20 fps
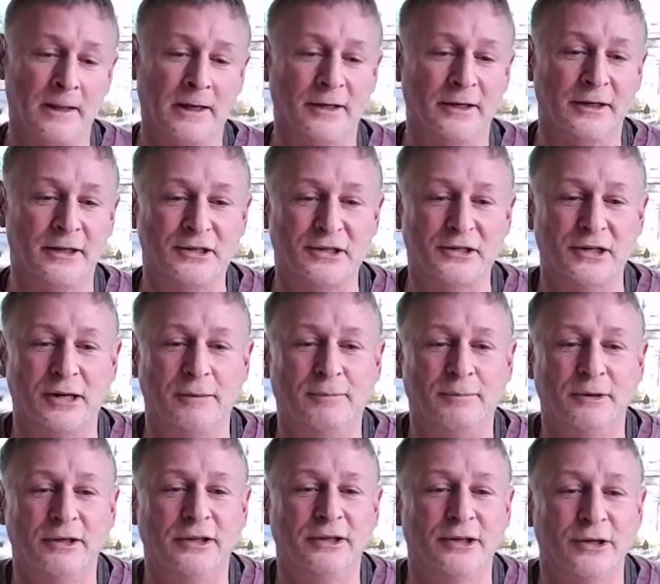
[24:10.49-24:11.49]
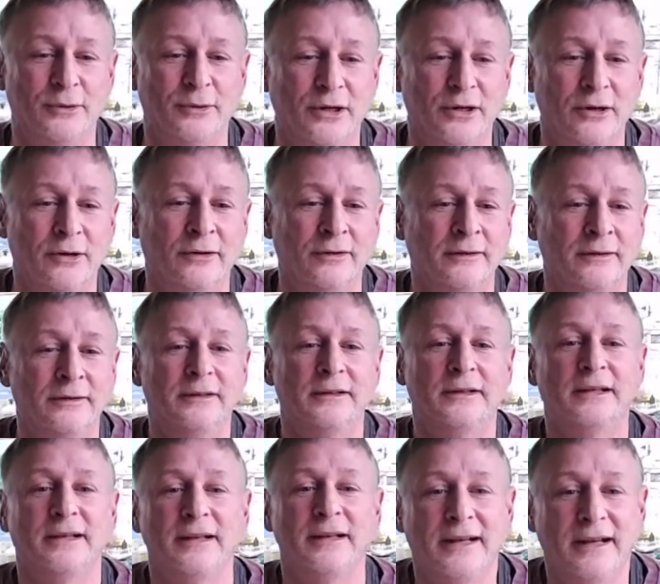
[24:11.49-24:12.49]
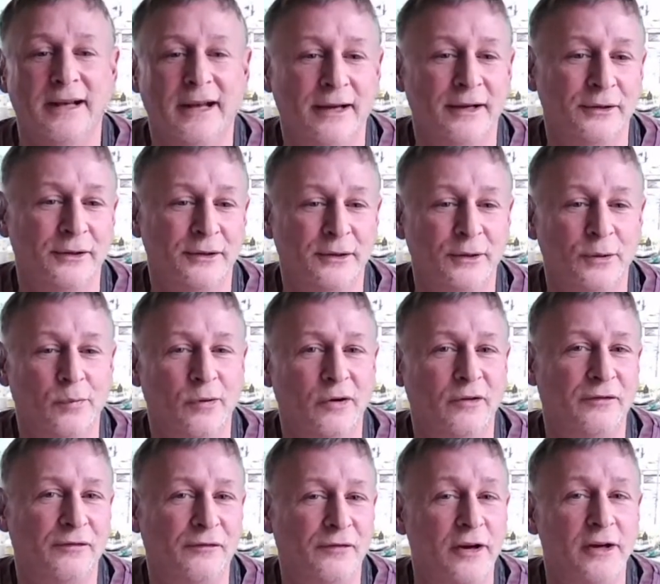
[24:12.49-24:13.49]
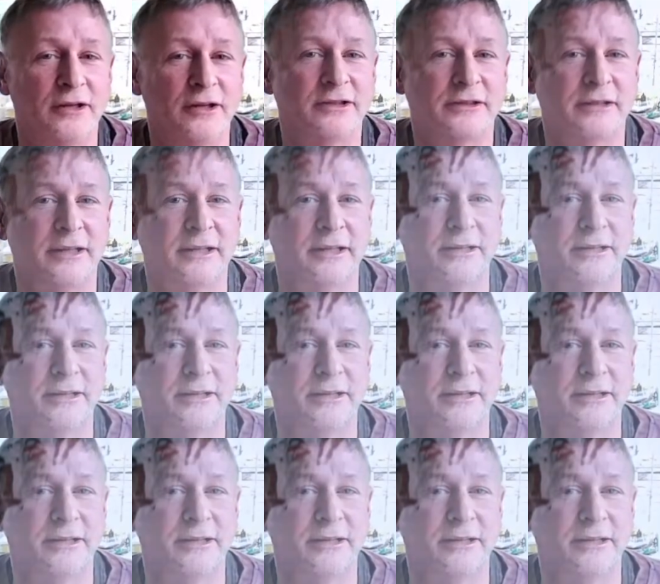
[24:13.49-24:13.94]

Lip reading: and they start pulling you along. And the first